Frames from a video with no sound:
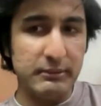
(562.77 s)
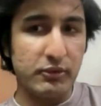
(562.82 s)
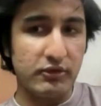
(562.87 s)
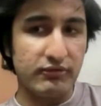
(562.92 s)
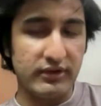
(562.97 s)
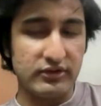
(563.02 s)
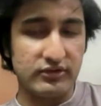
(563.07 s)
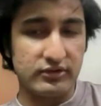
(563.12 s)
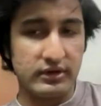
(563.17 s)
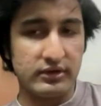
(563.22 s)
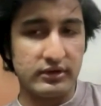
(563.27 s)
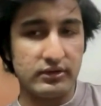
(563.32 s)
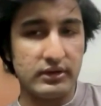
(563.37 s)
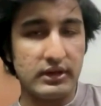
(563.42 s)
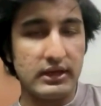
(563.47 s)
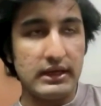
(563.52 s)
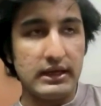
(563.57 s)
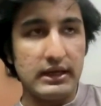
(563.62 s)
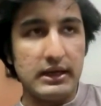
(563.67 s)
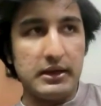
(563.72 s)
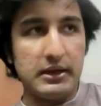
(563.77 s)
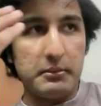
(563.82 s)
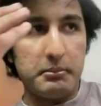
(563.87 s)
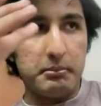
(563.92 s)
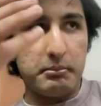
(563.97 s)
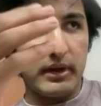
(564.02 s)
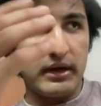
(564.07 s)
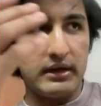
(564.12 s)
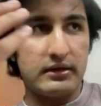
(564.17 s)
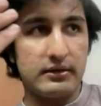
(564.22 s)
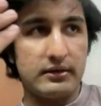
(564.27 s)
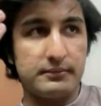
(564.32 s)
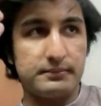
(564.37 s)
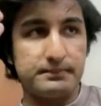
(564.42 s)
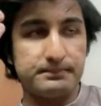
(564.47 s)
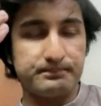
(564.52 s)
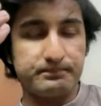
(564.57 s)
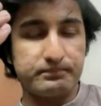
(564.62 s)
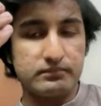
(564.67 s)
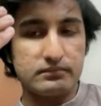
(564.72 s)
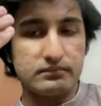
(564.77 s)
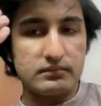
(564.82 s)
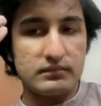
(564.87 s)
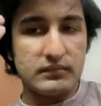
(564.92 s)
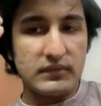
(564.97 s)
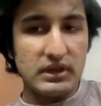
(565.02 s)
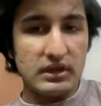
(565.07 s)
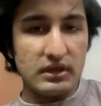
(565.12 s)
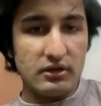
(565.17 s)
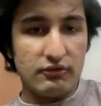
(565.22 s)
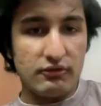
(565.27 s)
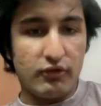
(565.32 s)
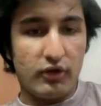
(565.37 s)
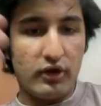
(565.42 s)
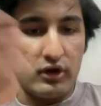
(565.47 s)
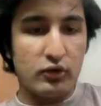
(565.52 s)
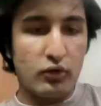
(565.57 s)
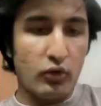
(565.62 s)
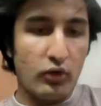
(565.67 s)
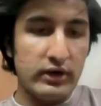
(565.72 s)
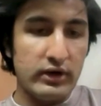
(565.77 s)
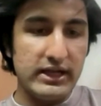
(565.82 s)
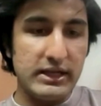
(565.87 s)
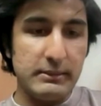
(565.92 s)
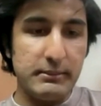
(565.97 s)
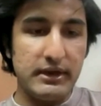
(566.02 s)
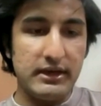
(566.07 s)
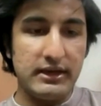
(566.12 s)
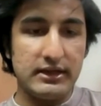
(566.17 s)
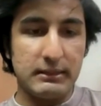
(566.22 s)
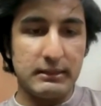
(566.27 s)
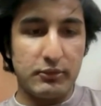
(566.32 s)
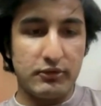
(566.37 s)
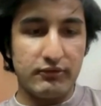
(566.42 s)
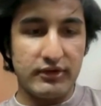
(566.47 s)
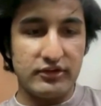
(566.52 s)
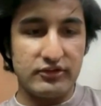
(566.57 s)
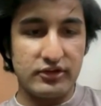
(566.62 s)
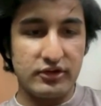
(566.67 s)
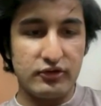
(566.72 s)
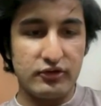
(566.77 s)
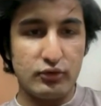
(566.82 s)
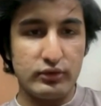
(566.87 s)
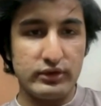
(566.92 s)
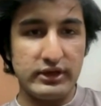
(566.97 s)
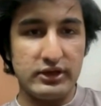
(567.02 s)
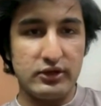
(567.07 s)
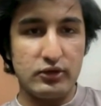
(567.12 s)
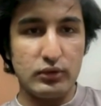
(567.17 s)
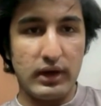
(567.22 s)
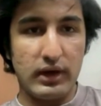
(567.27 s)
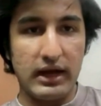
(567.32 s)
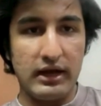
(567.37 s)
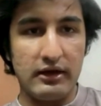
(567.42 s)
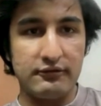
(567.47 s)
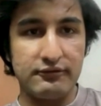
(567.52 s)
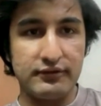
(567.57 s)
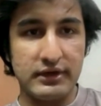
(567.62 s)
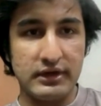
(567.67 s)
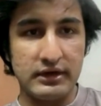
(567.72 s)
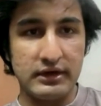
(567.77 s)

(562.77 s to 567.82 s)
professors. But for cold emailing the professors, you need to have